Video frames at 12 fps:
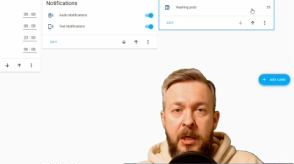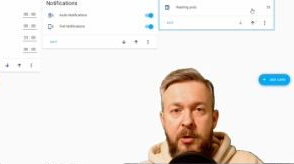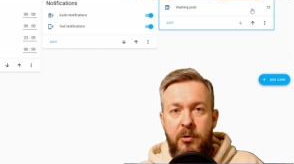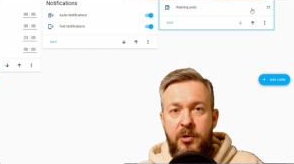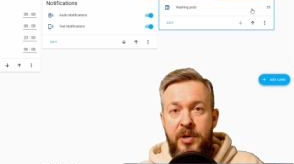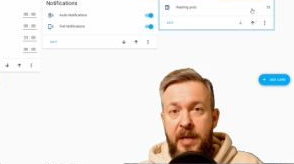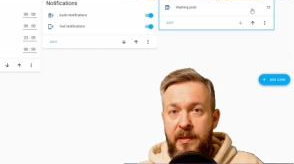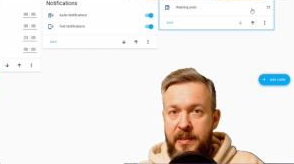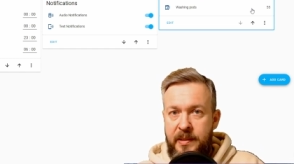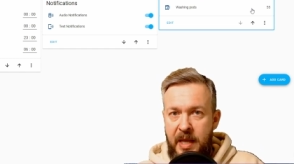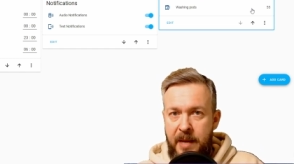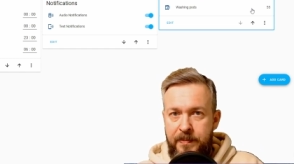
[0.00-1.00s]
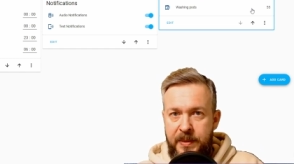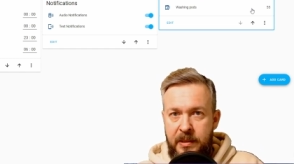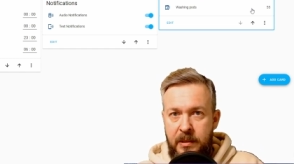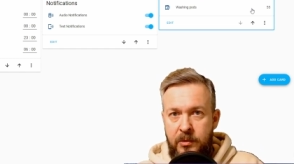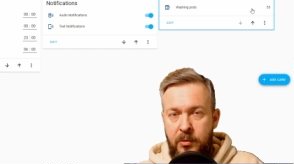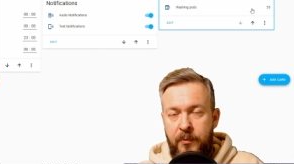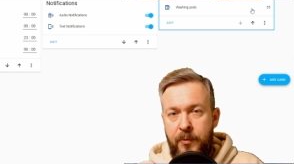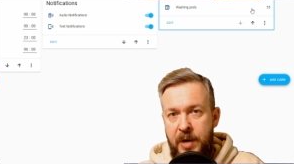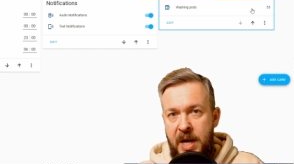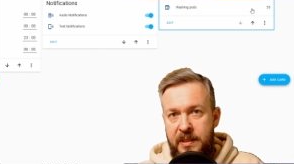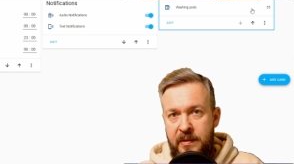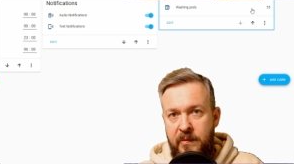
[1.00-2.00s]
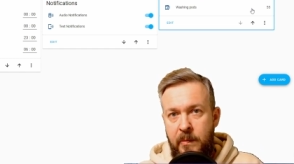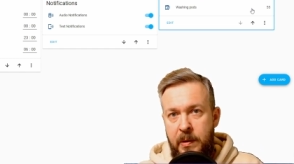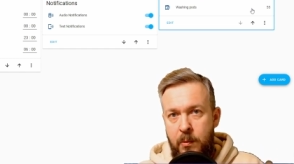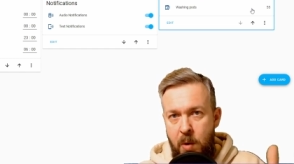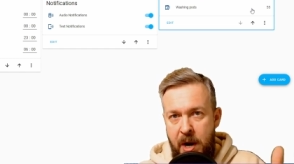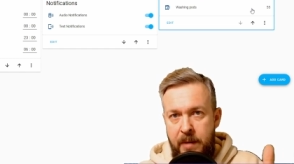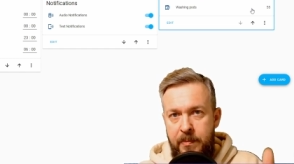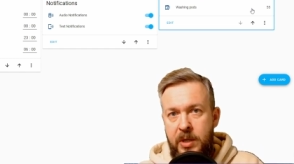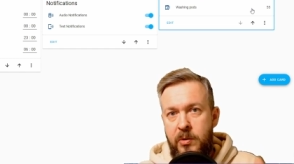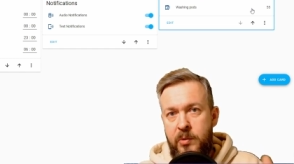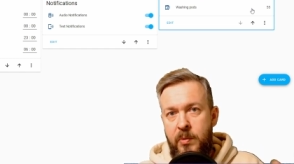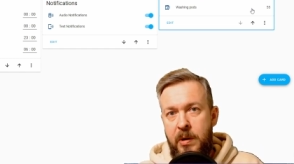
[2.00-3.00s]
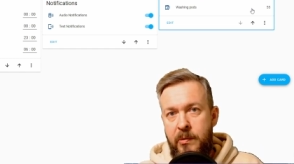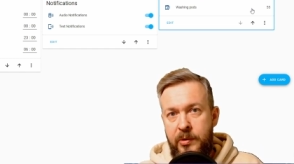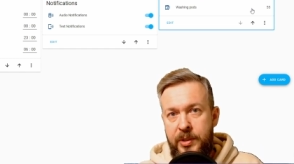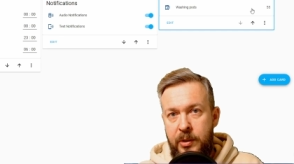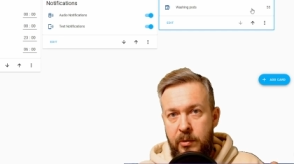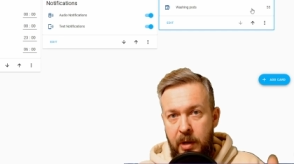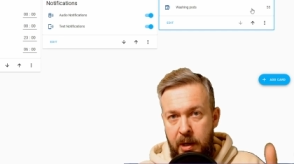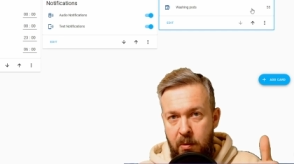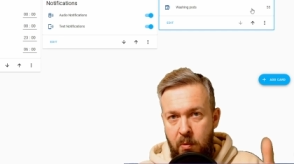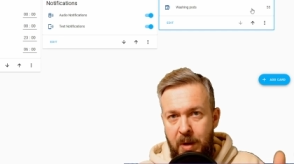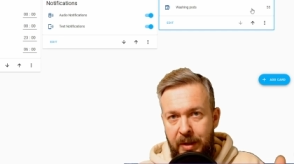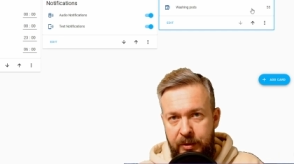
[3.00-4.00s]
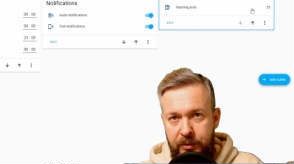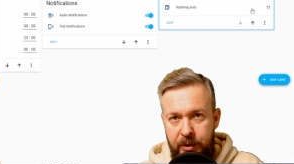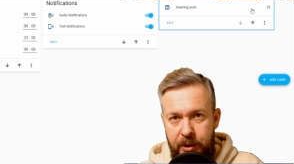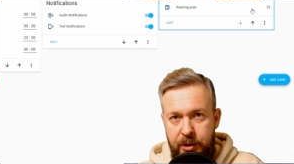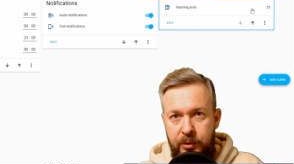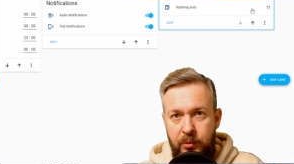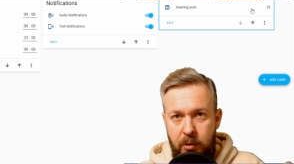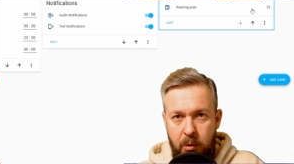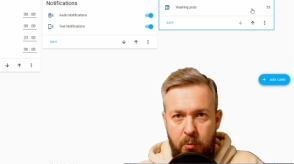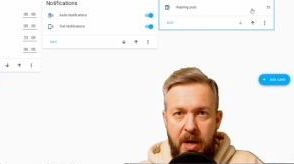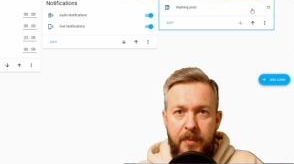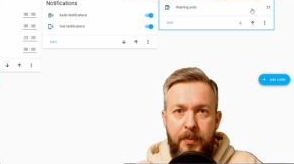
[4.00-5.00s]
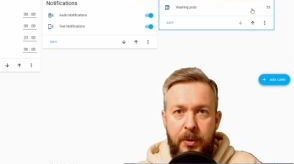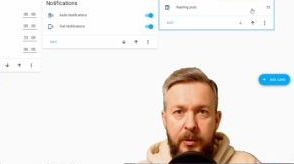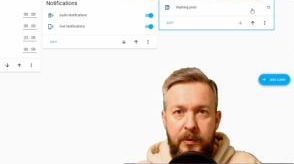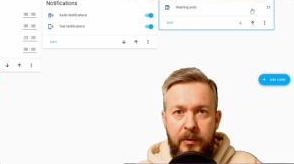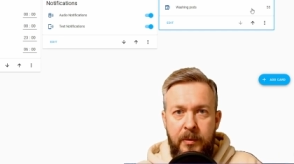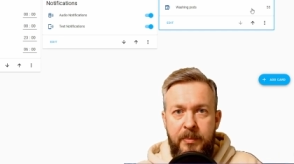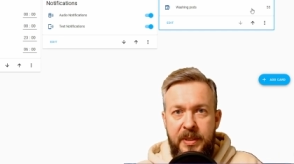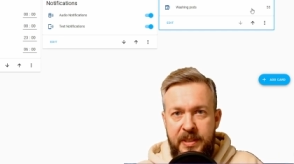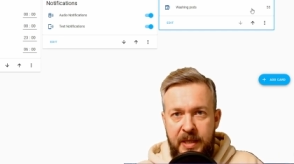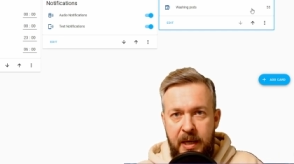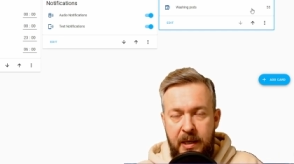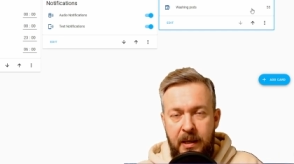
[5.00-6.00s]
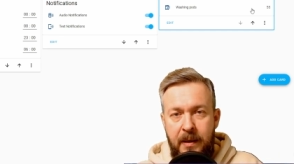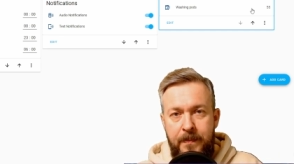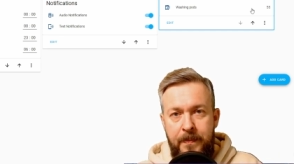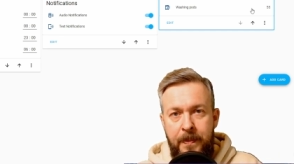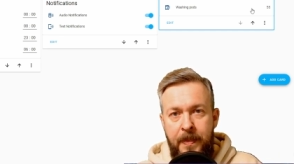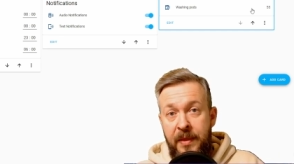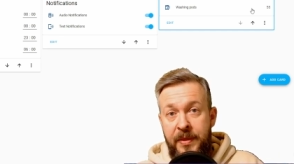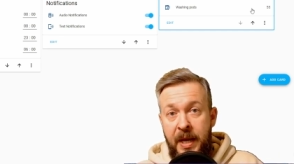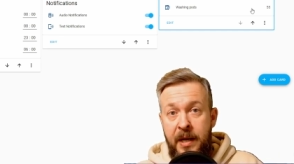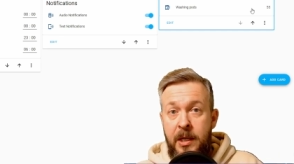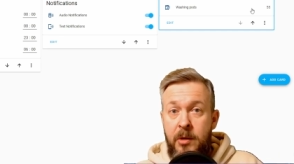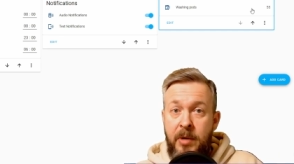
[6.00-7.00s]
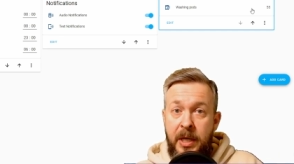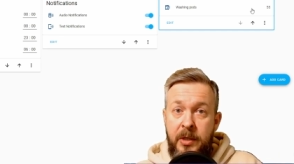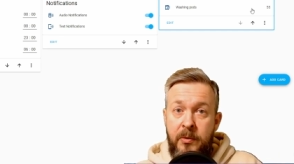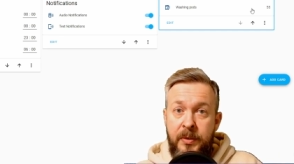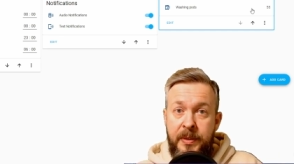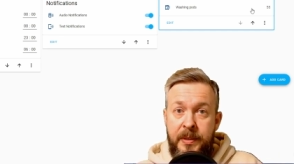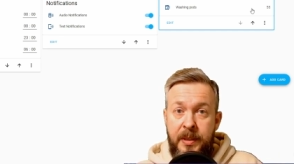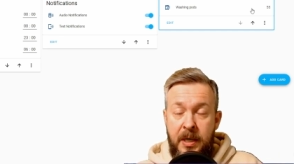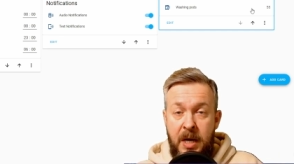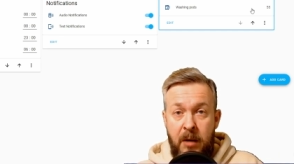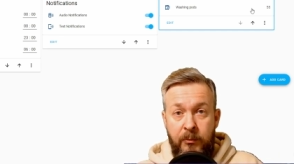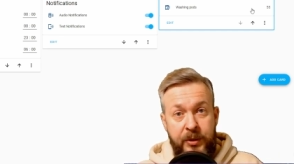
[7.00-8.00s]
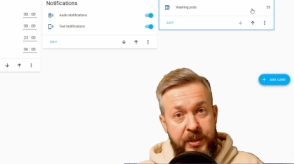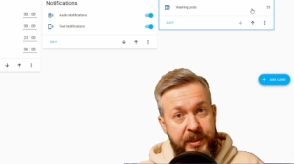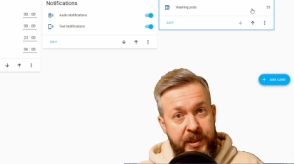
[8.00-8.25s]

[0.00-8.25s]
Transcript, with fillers: You create steps, so for us it will be one because we are using only one detergent or one pod per cycle. And then you can use counter